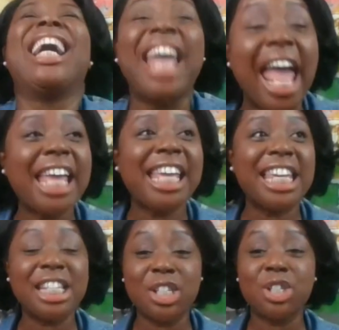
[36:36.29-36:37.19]
He
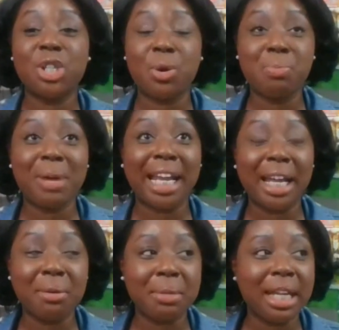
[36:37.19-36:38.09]
had did a show in
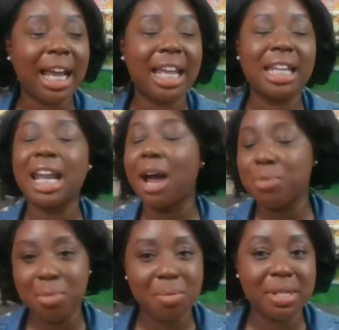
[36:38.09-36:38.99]
Miami. I
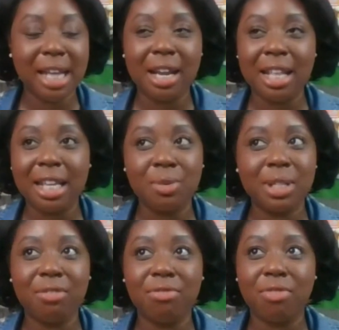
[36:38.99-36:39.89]
cannot remember the title. I think it
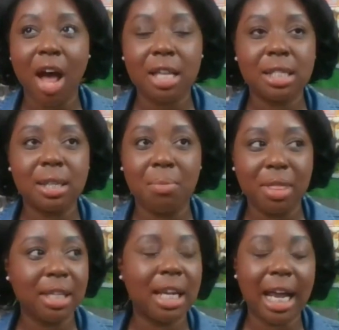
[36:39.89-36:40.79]
was like Fox
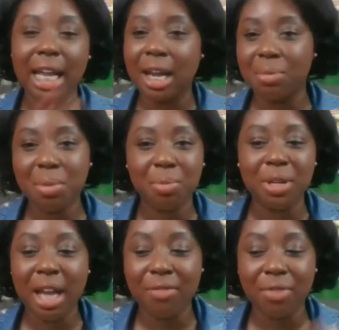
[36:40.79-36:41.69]
something. I can't
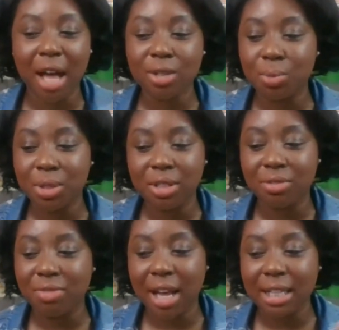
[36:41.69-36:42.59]
remember it now. Foxwood or
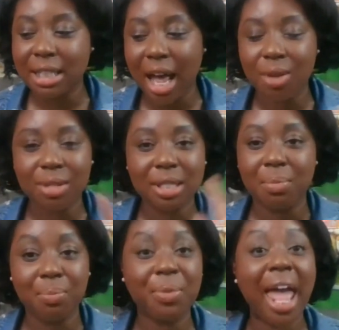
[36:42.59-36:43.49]
Fox House
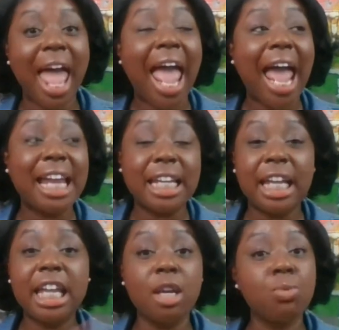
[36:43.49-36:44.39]
something. And
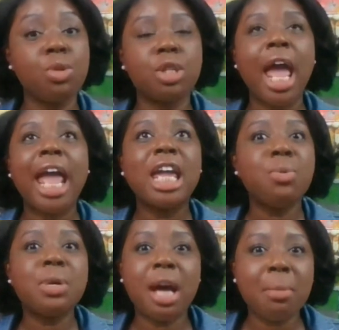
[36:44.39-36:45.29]
he
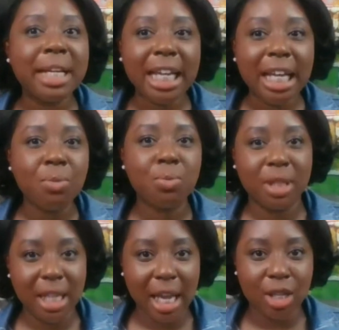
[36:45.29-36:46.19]
would come and eat
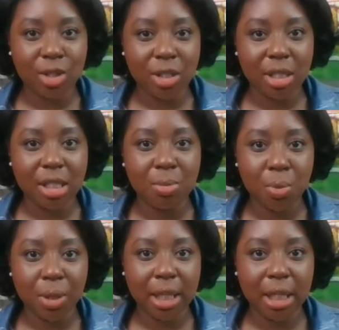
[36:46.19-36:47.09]
with the extras in the morning.